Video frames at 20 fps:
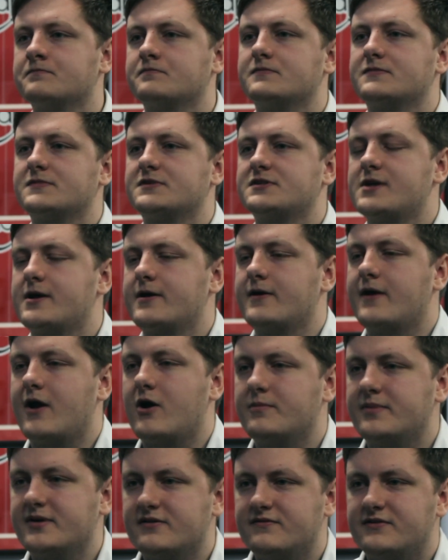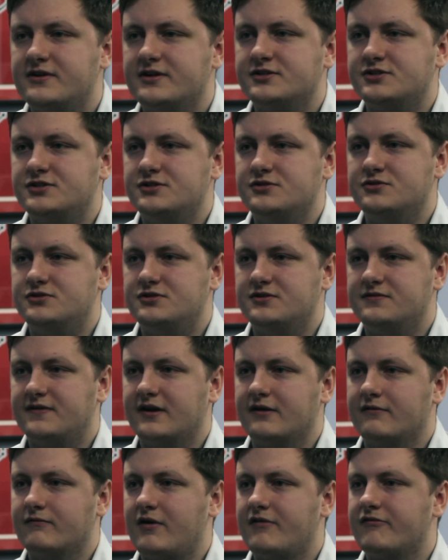So how big of an issue do you
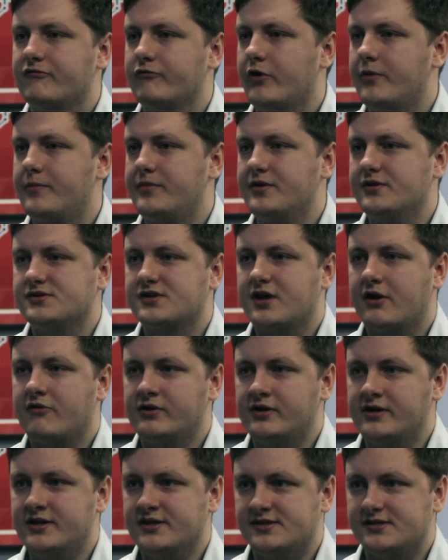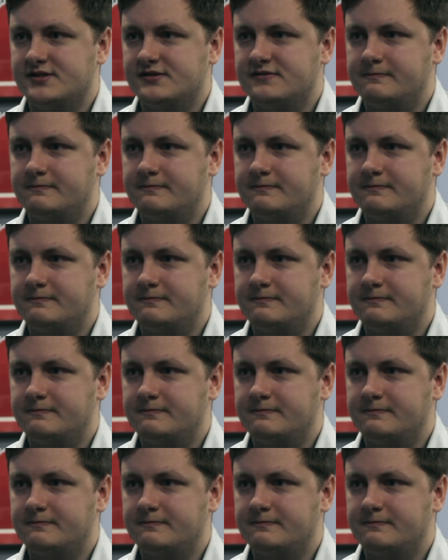think referee abuse currently is?